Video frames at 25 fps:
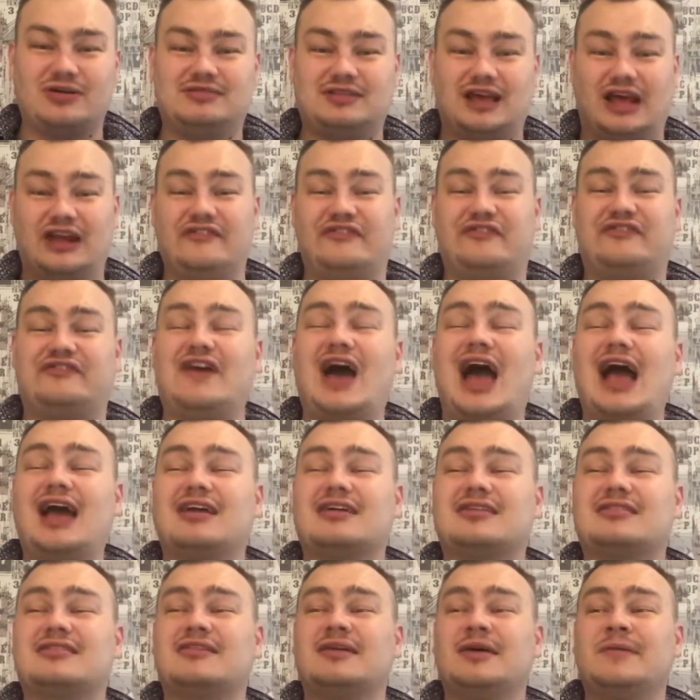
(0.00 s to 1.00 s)
In
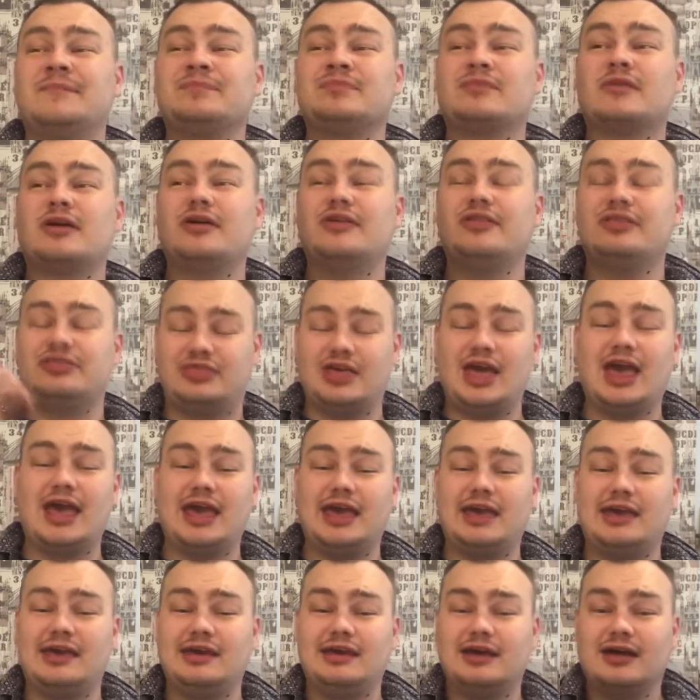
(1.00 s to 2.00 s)
fact,
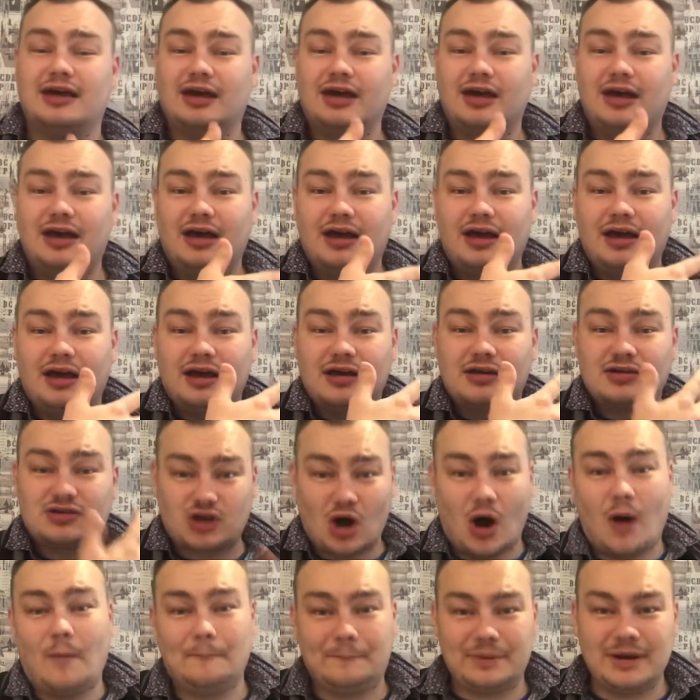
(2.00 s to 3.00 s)
they
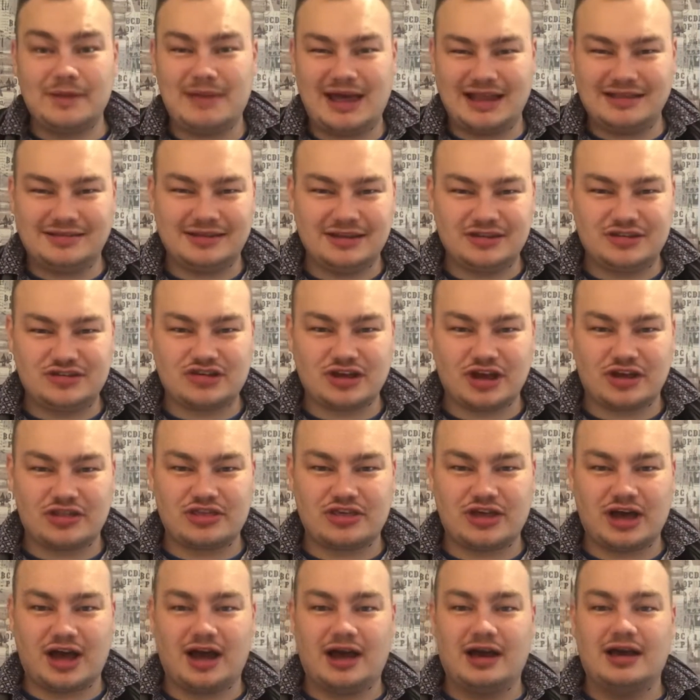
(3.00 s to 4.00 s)
complement each
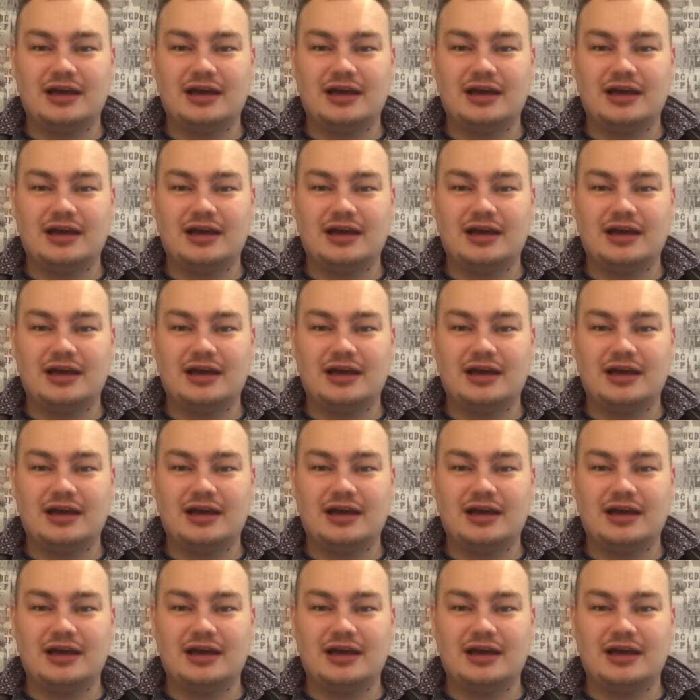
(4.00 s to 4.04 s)
other.